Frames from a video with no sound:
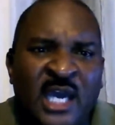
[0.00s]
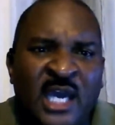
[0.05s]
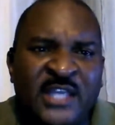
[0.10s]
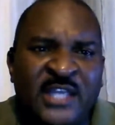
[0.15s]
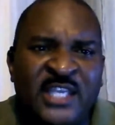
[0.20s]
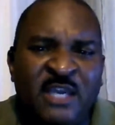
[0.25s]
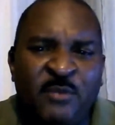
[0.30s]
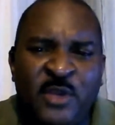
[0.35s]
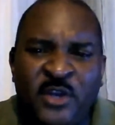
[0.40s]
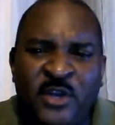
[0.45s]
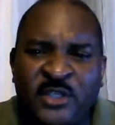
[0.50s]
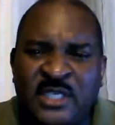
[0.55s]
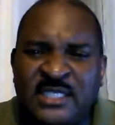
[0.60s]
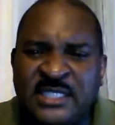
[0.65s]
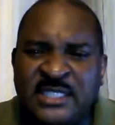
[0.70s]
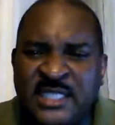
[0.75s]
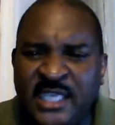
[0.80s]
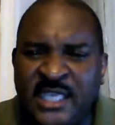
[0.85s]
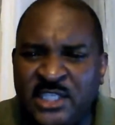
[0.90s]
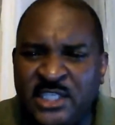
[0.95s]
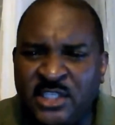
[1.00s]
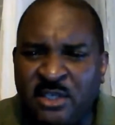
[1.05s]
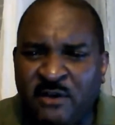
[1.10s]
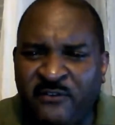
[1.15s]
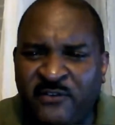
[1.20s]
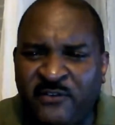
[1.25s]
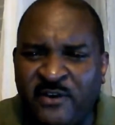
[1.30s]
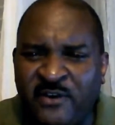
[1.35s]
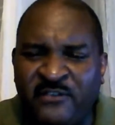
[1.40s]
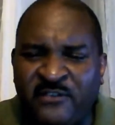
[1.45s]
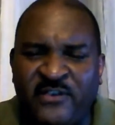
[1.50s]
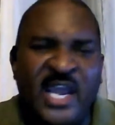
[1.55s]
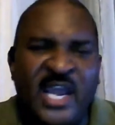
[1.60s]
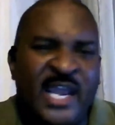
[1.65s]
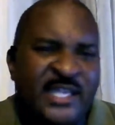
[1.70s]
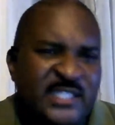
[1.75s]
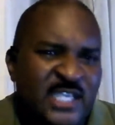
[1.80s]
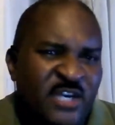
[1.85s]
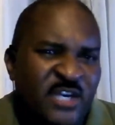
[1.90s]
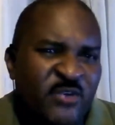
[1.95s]
I think we are at a stage now for a
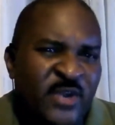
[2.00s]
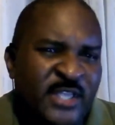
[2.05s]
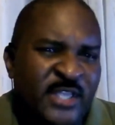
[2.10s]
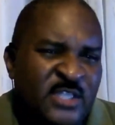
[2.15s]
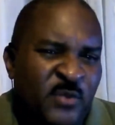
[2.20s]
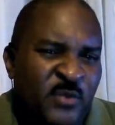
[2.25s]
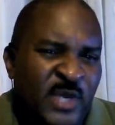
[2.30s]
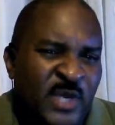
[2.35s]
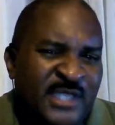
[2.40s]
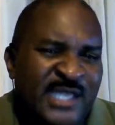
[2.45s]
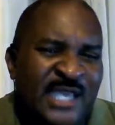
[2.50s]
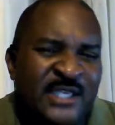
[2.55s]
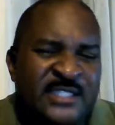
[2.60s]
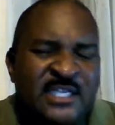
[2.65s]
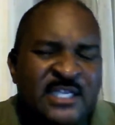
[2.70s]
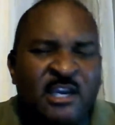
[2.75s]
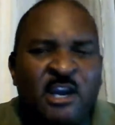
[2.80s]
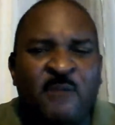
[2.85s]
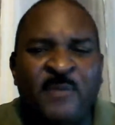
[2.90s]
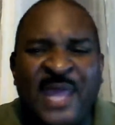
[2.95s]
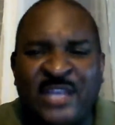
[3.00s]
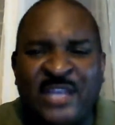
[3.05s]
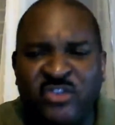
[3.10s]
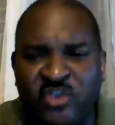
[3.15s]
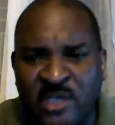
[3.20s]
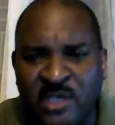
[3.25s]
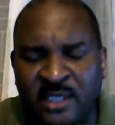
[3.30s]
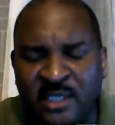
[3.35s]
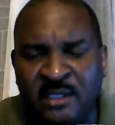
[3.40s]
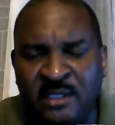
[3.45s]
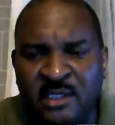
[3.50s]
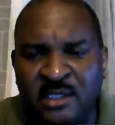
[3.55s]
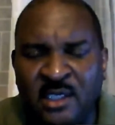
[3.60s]
variety of reasons where that does not come naturally.